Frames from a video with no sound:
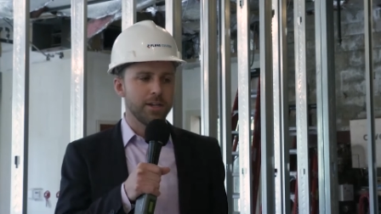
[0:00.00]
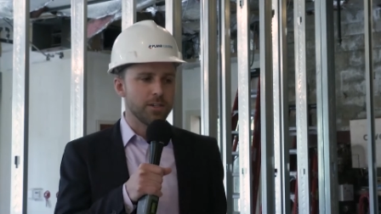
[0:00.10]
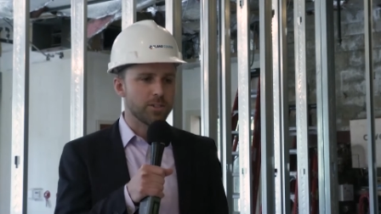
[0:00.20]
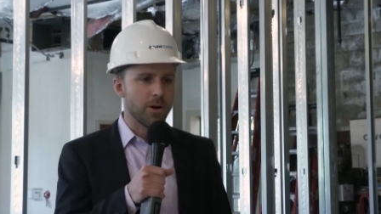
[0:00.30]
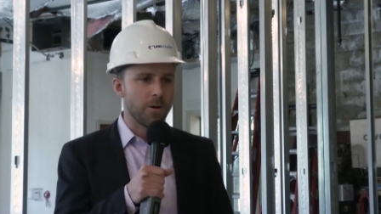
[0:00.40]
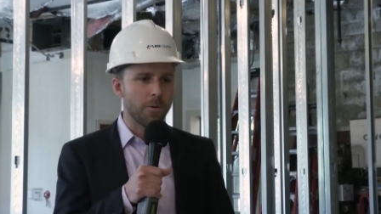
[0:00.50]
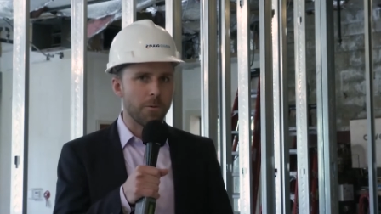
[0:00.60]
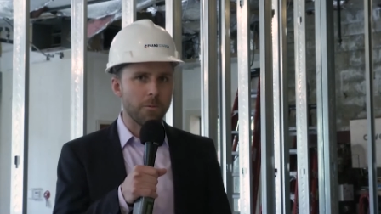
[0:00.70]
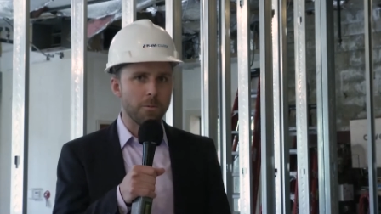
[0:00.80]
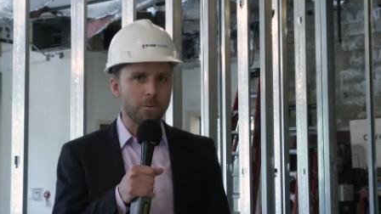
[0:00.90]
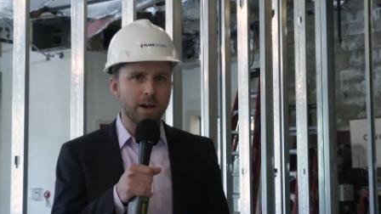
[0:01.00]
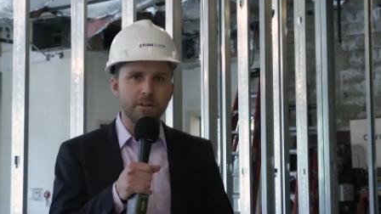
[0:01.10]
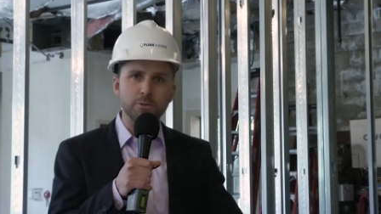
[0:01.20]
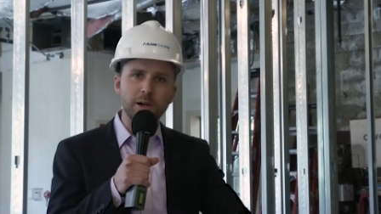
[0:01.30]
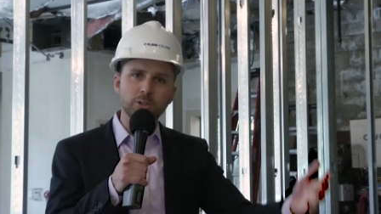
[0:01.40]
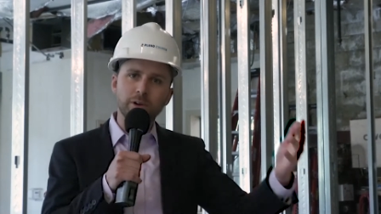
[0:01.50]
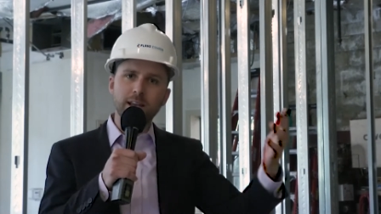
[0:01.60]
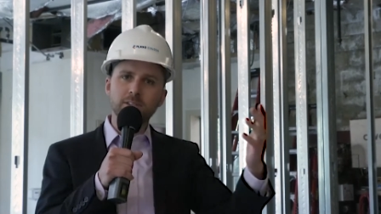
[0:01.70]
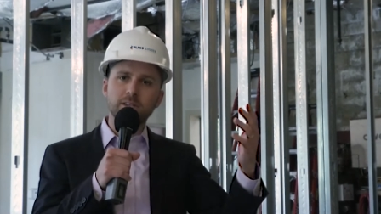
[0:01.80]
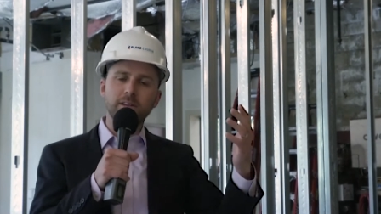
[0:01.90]
So, got a special
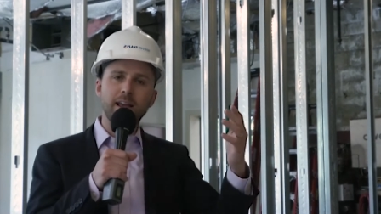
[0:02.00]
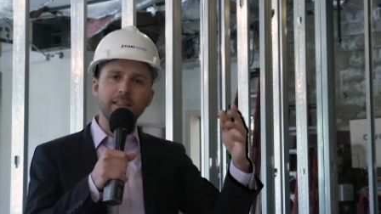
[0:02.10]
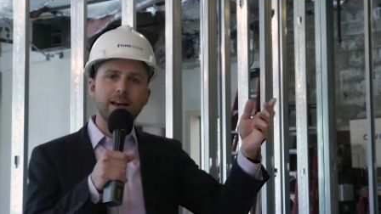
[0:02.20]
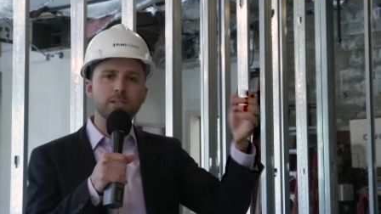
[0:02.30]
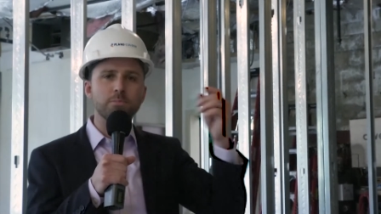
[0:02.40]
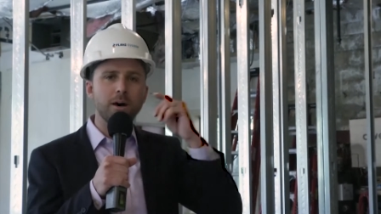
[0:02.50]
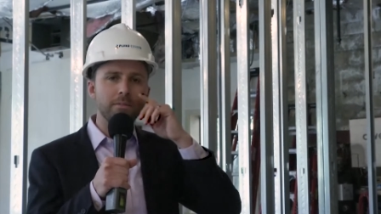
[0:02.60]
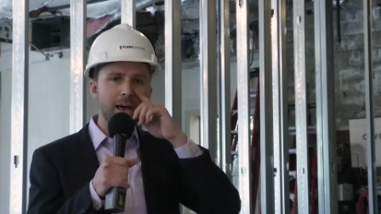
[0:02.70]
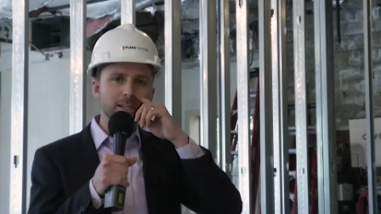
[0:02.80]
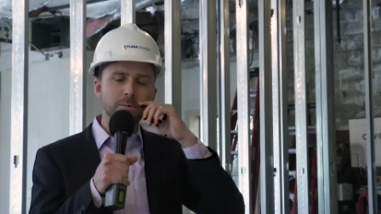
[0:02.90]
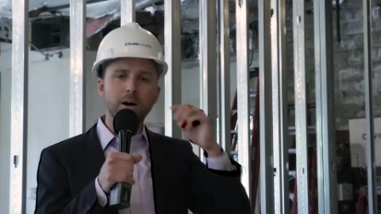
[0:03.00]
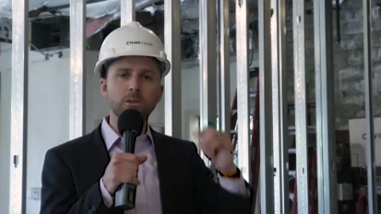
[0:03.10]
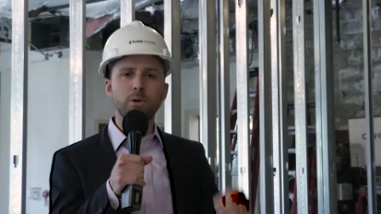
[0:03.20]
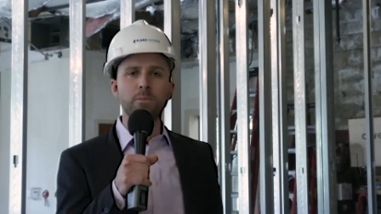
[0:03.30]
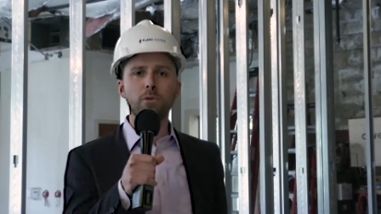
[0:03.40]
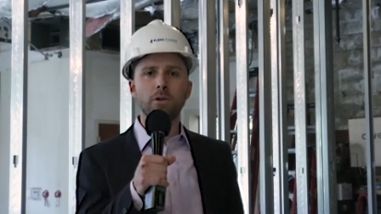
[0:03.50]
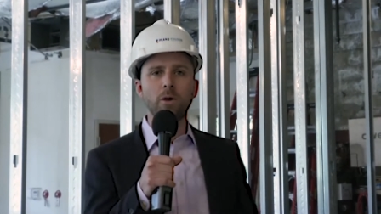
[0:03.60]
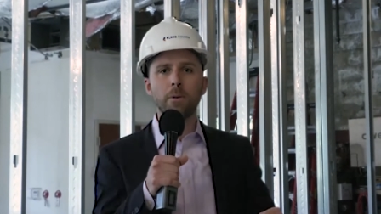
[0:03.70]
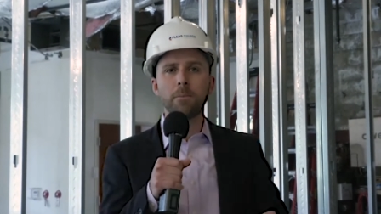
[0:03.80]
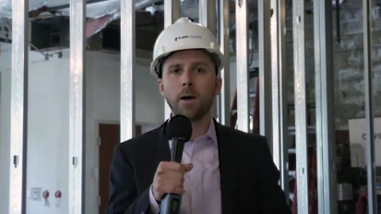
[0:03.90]
guest today. Last month we brought
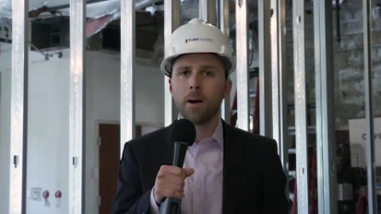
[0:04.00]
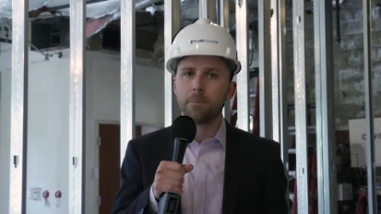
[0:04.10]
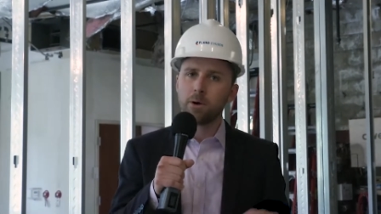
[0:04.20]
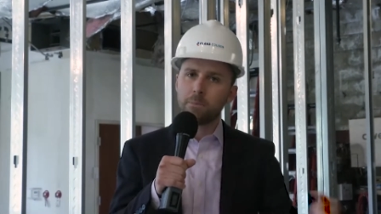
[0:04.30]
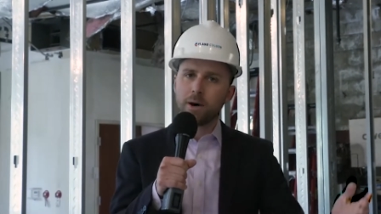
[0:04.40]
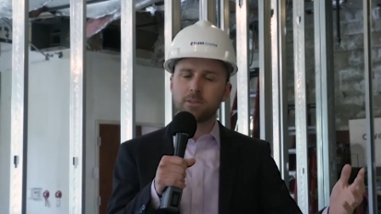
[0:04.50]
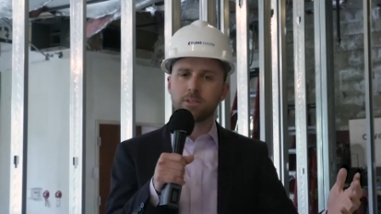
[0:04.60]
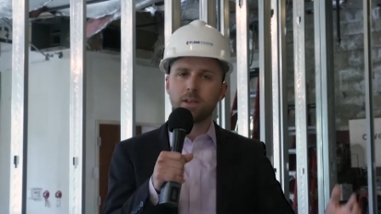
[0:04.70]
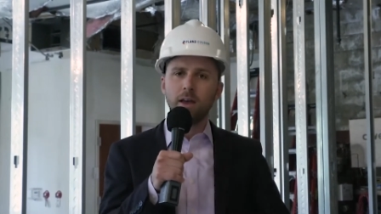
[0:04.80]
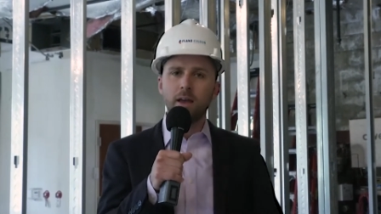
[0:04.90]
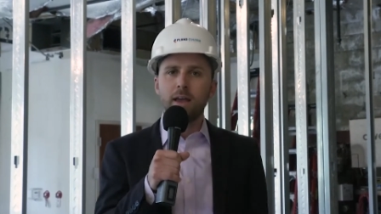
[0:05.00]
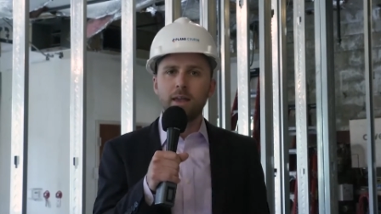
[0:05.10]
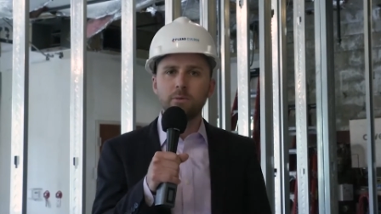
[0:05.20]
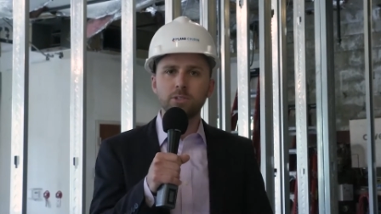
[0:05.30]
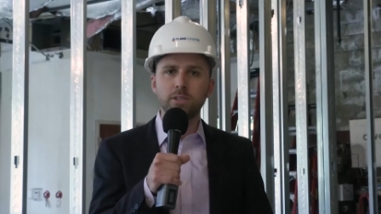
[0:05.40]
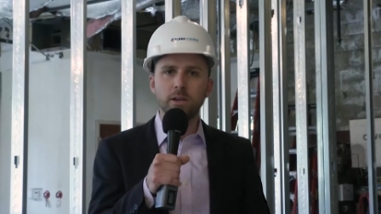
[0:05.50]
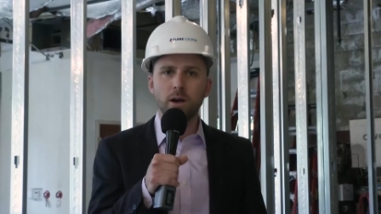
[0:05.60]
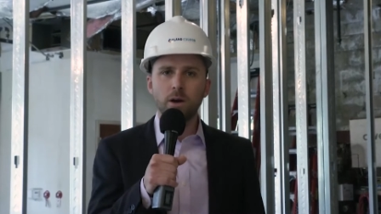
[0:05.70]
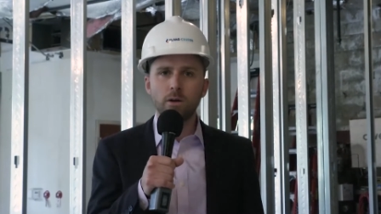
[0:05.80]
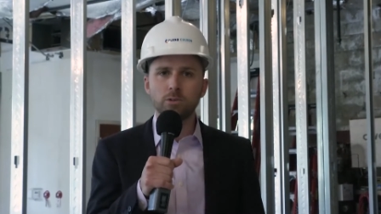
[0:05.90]
on Bill Butts. He was
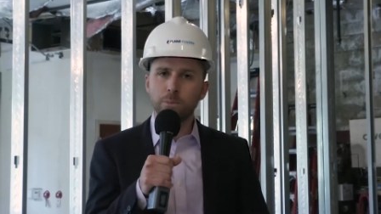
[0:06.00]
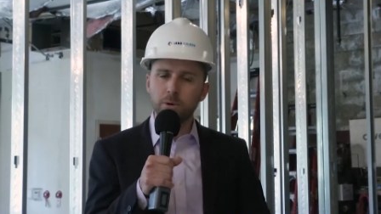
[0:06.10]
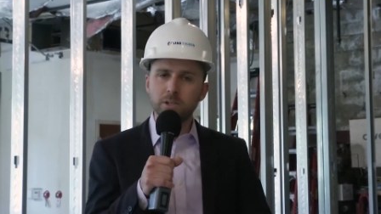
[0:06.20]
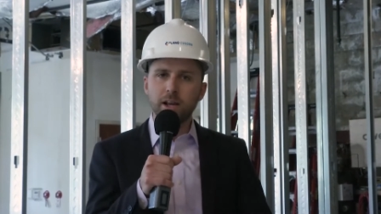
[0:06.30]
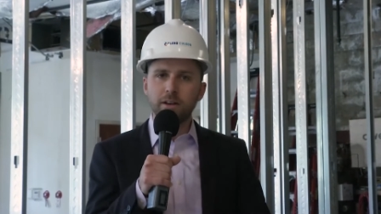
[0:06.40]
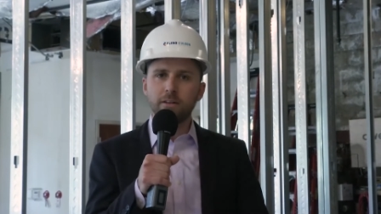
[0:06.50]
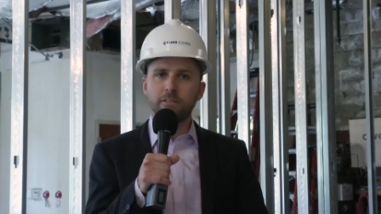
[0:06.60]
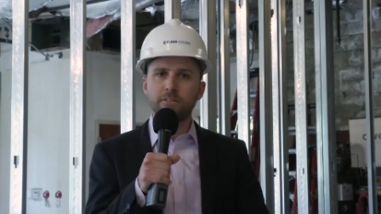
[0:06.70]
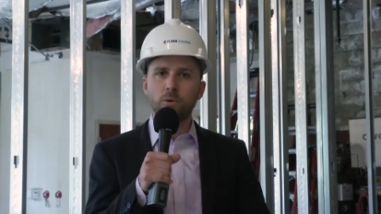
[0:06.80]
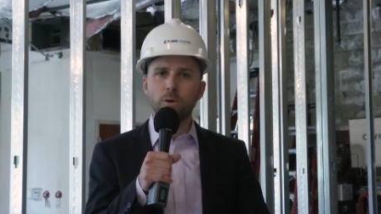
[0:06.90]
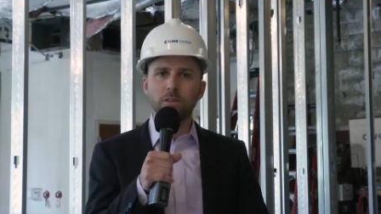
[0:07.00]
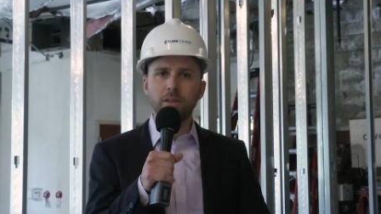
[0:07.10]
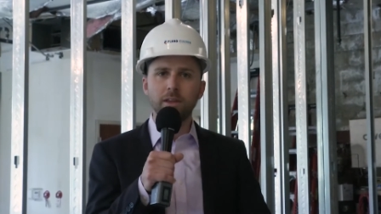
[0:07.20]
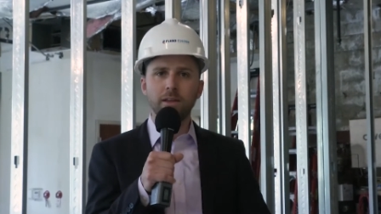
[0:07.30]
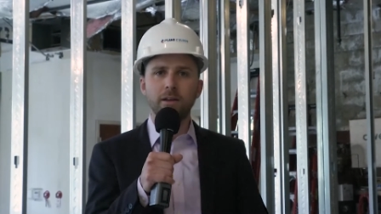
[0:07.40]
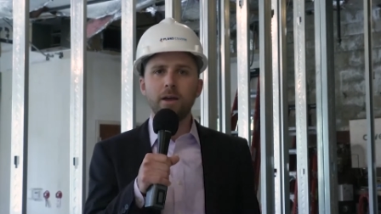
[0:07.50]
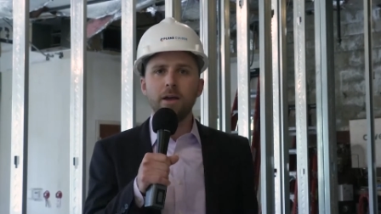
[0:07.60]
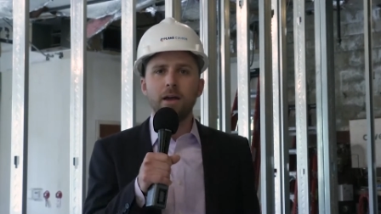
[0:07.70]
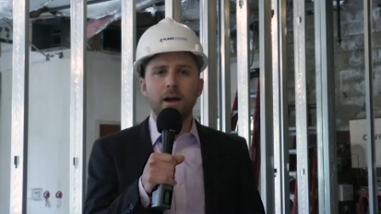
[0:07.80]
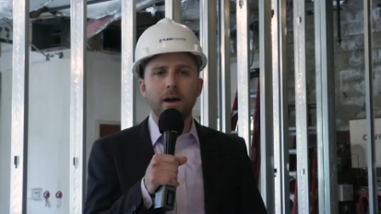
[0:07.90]
the superintendent for the
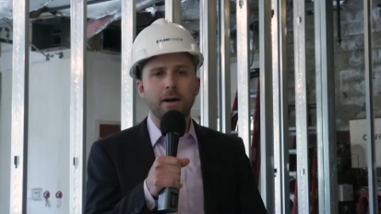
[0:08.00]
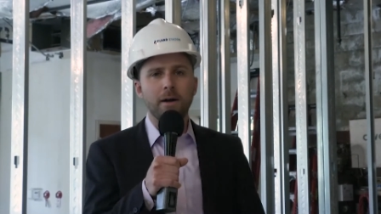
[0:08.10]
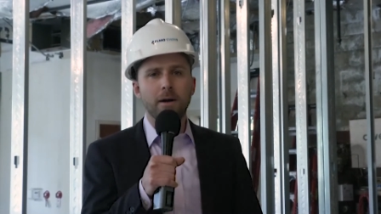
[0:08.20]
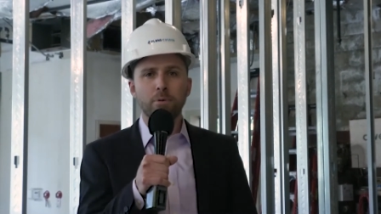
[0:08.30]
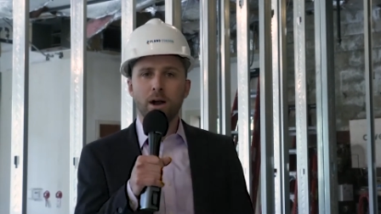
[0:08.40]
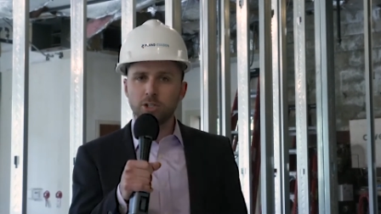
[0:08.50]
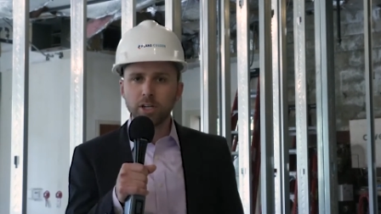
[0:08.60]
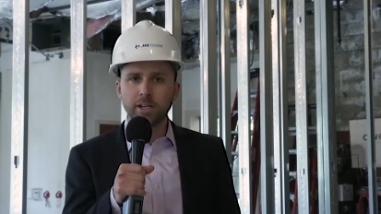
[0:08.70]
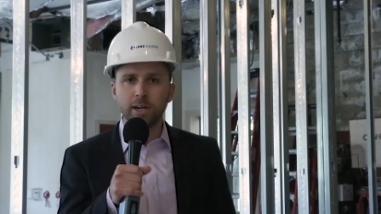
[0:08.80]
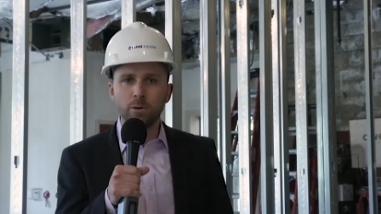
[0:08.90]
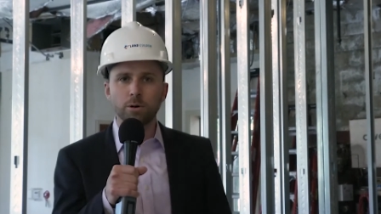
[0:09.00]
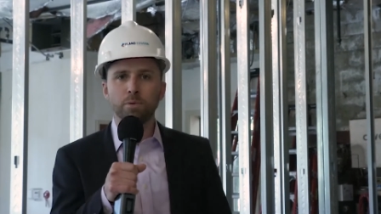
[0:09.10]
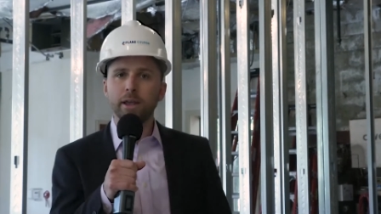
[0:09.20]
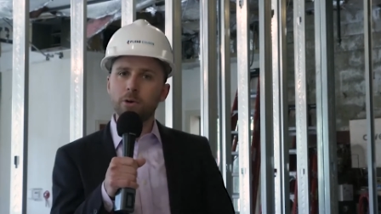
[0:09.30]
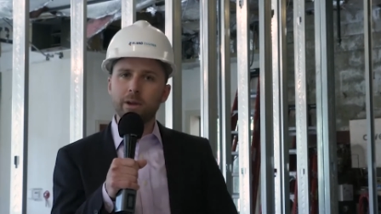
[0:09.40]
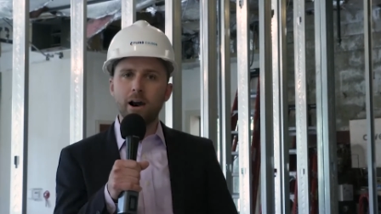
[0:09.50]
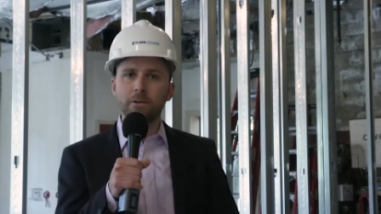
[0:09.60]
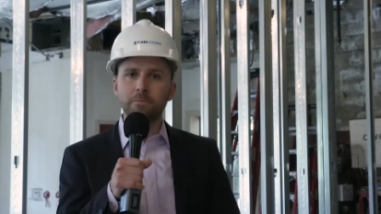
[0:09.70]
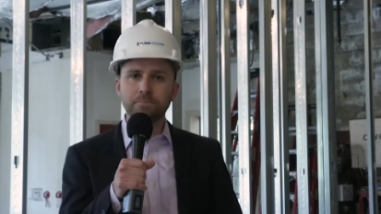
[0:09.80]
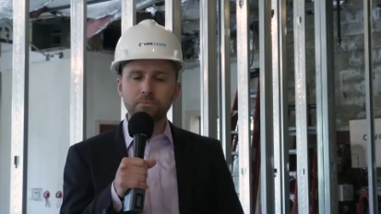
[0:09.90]
project here with Plano
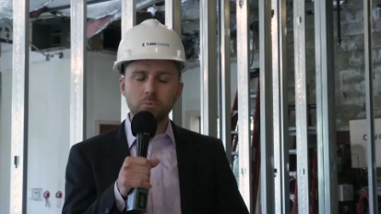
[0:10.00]
Cowden.